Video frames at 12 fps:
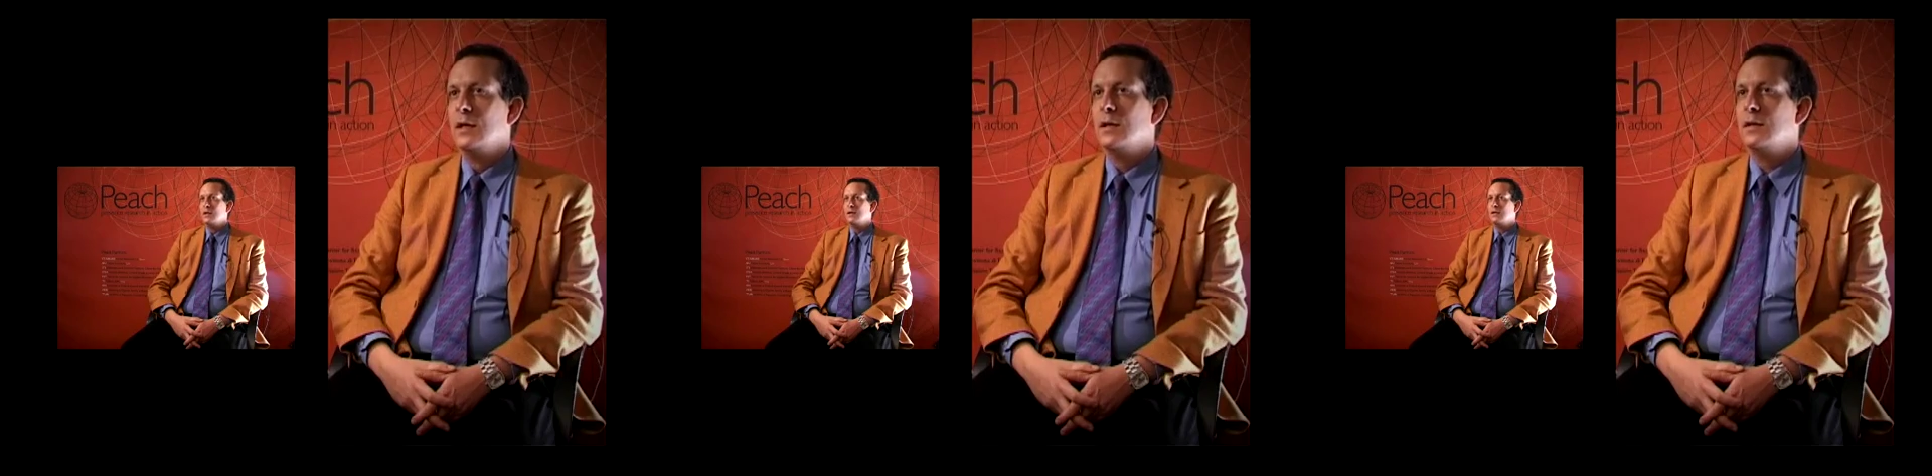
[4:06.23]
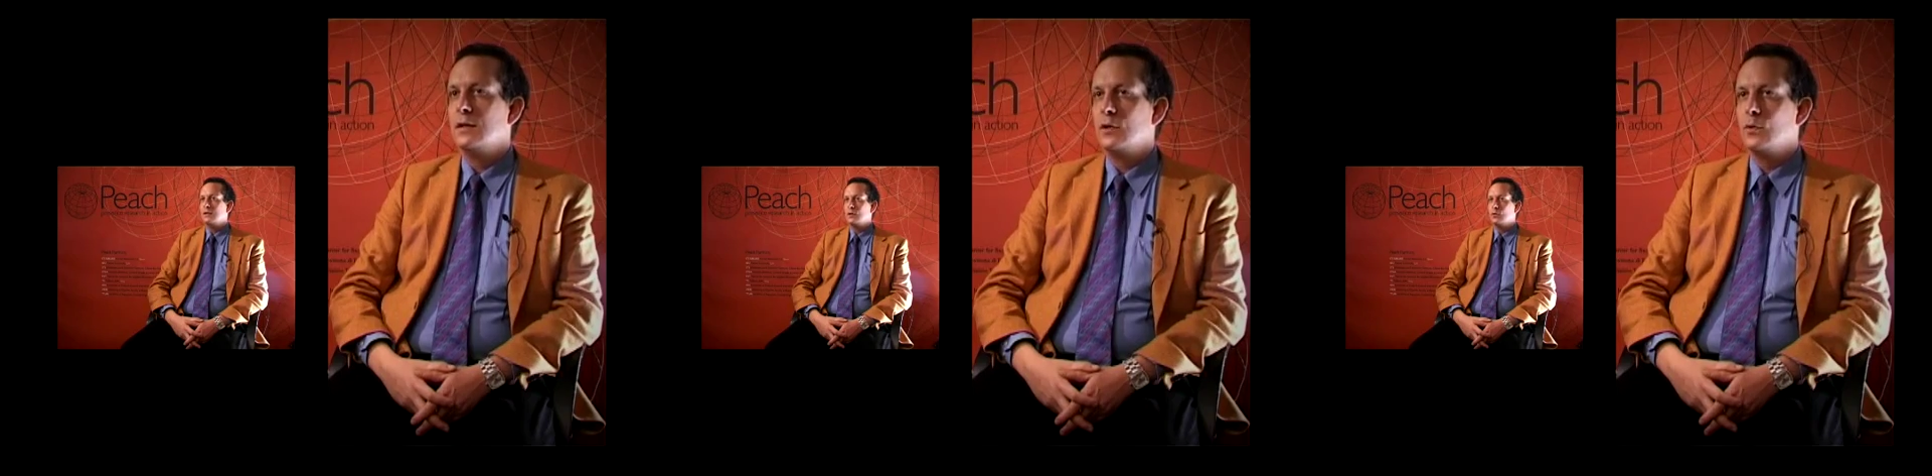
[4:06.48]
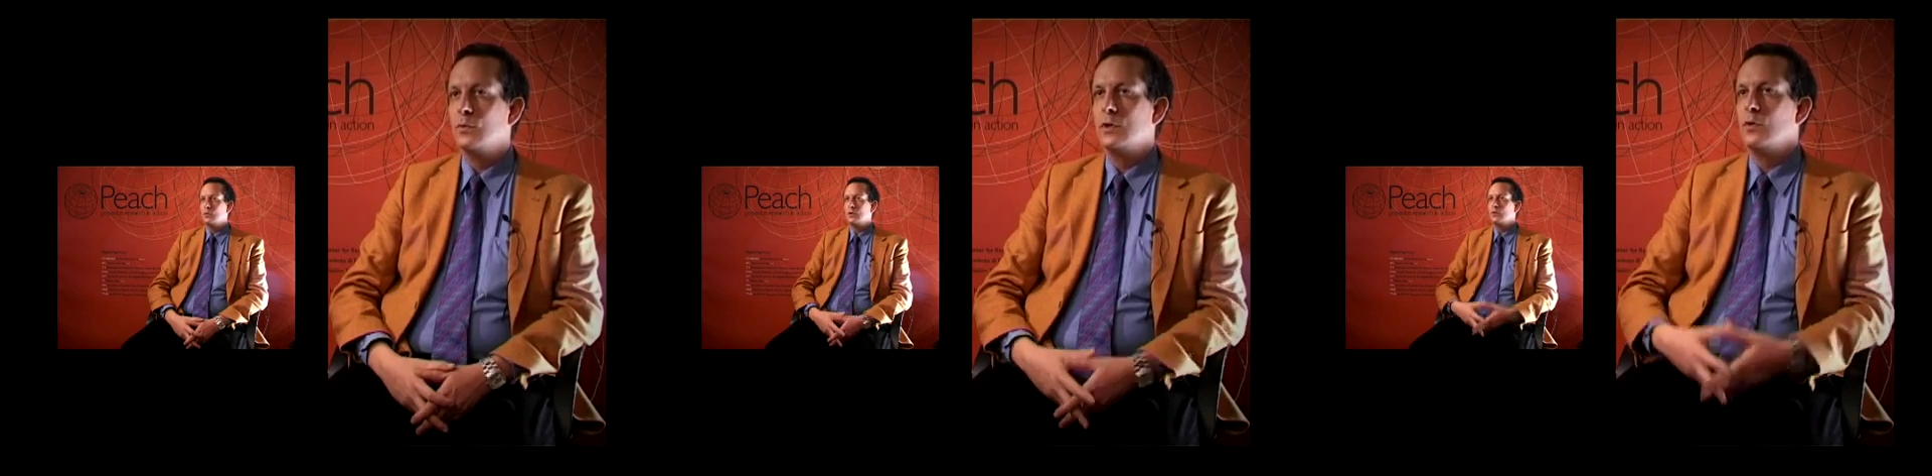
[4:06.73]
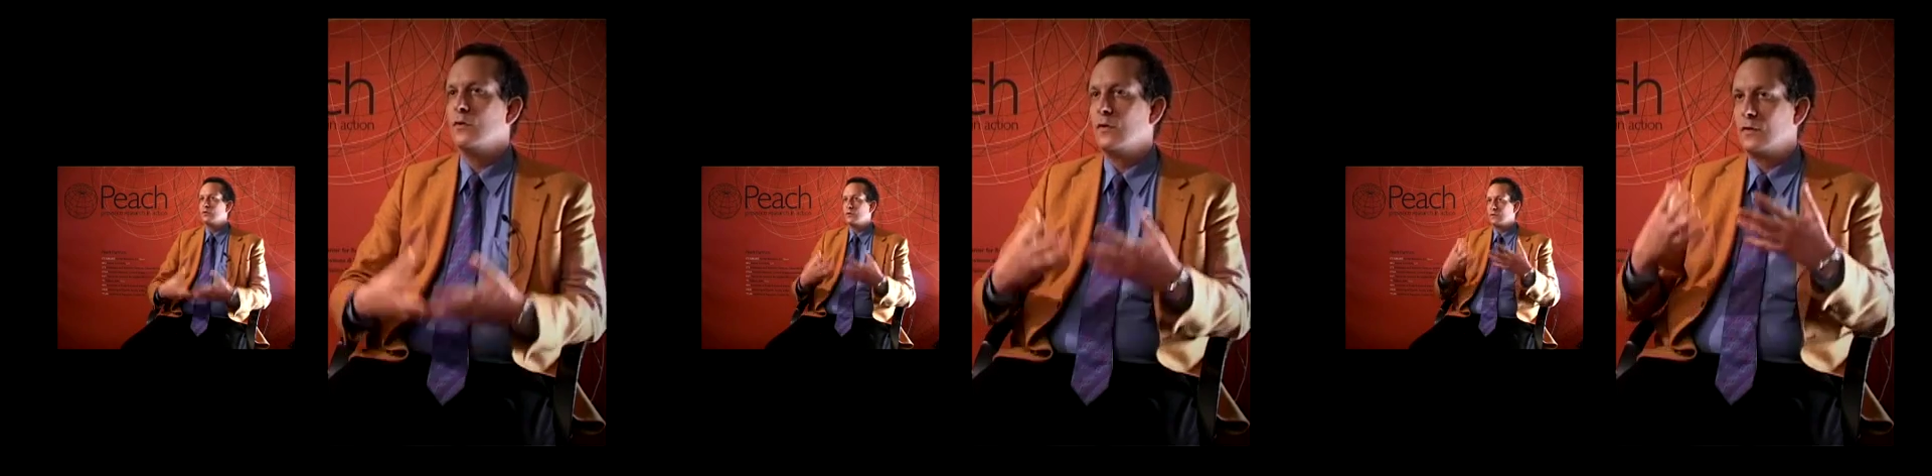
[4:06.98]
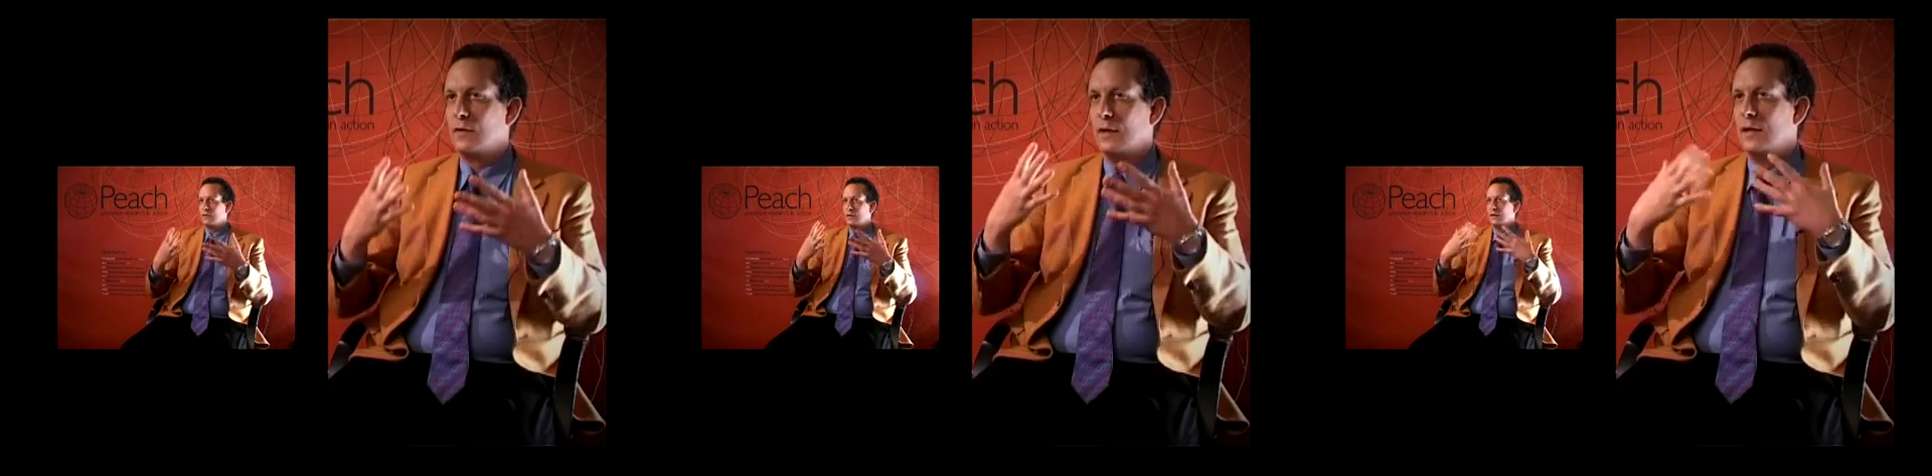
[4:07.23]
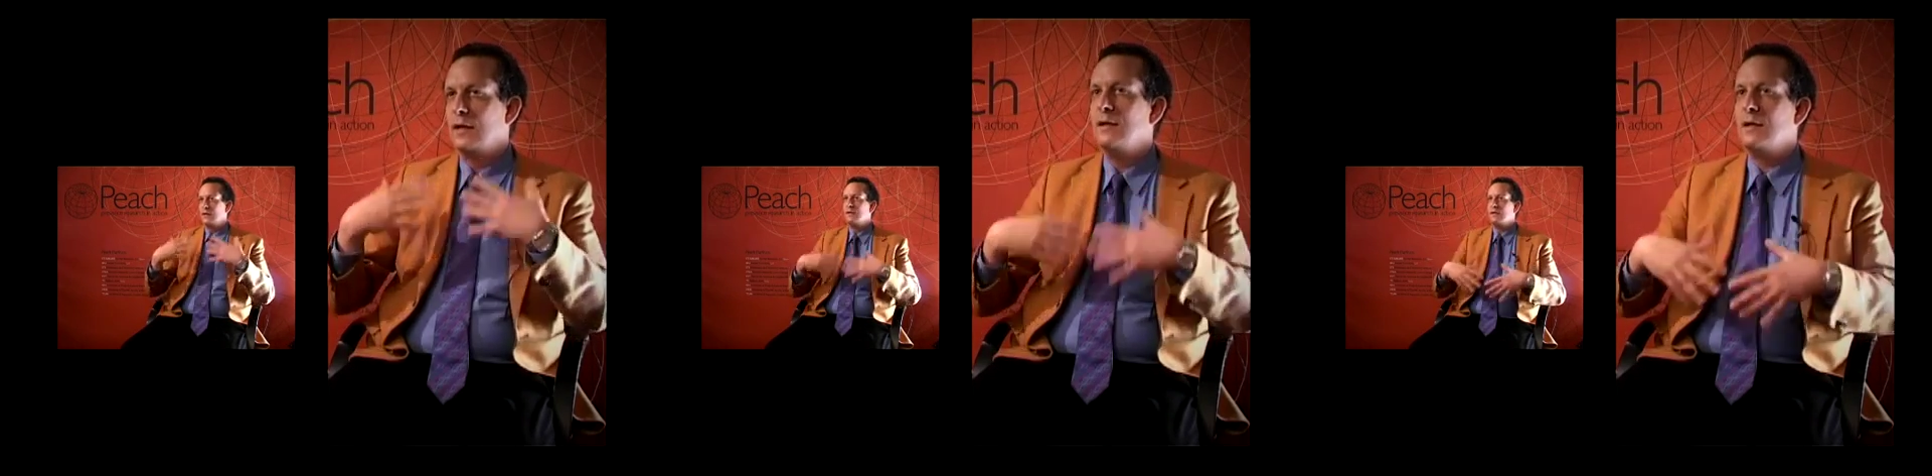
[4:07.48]
And the human uses
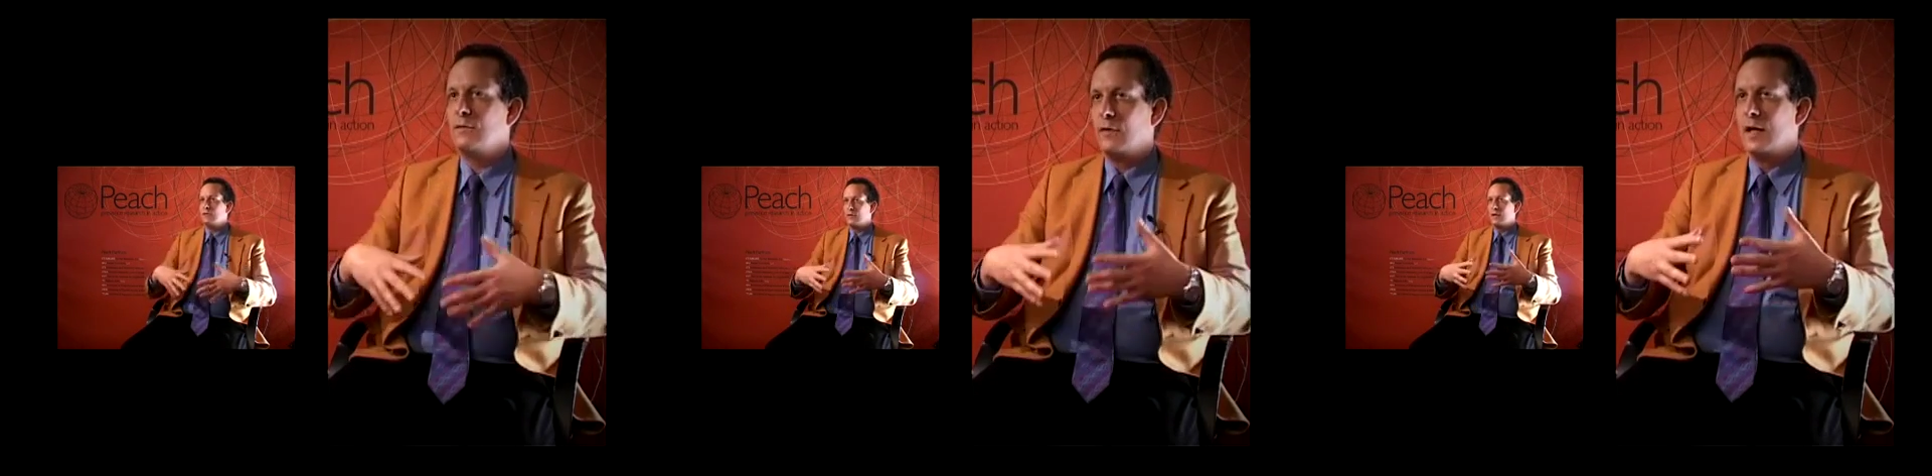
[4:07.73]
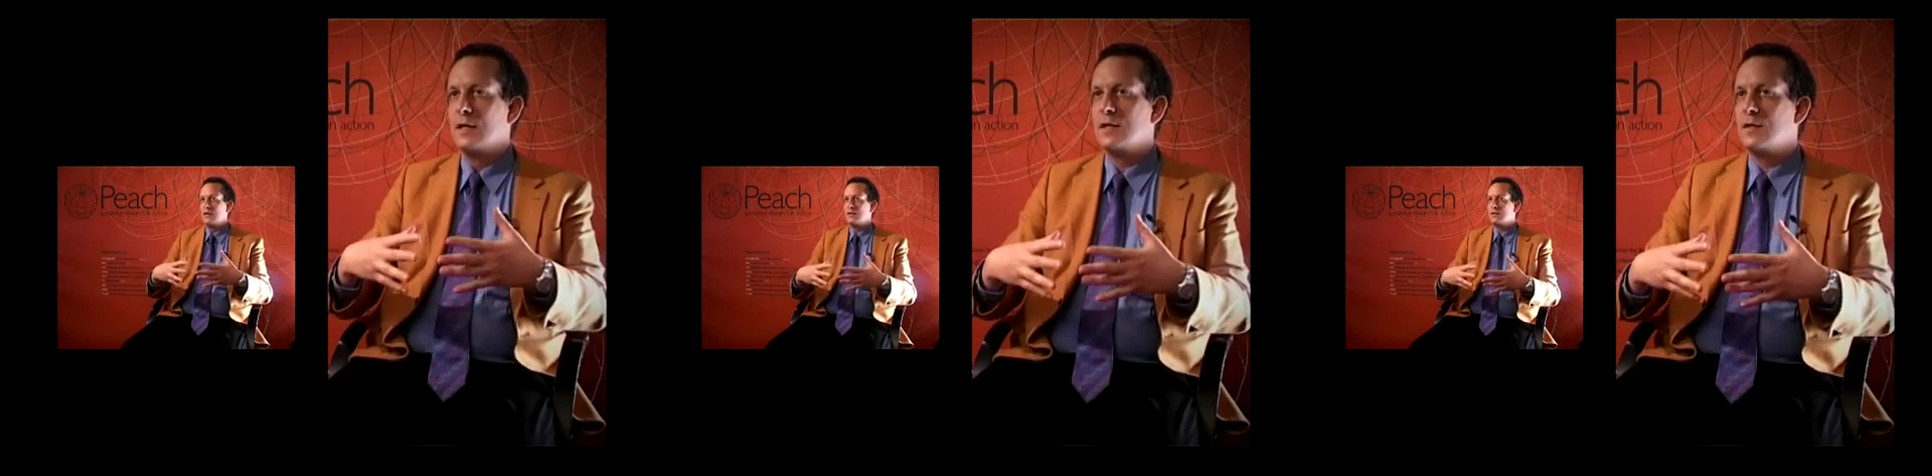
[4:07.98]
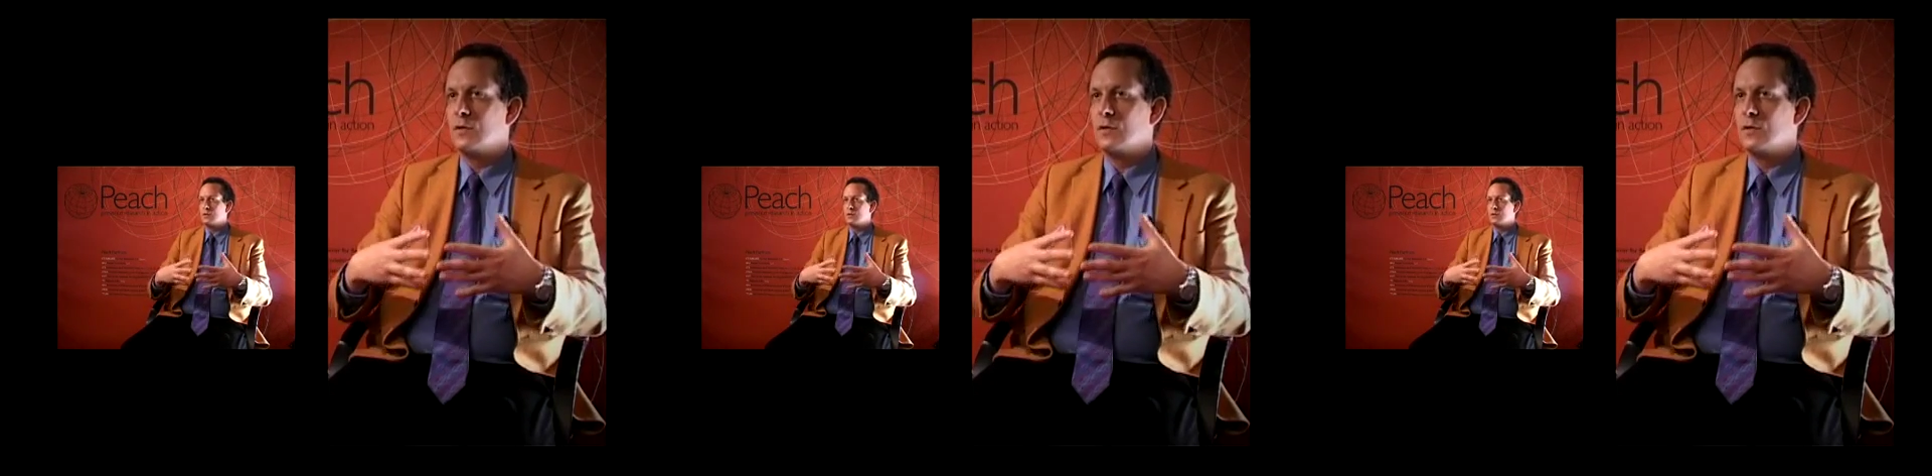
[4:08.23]
an interface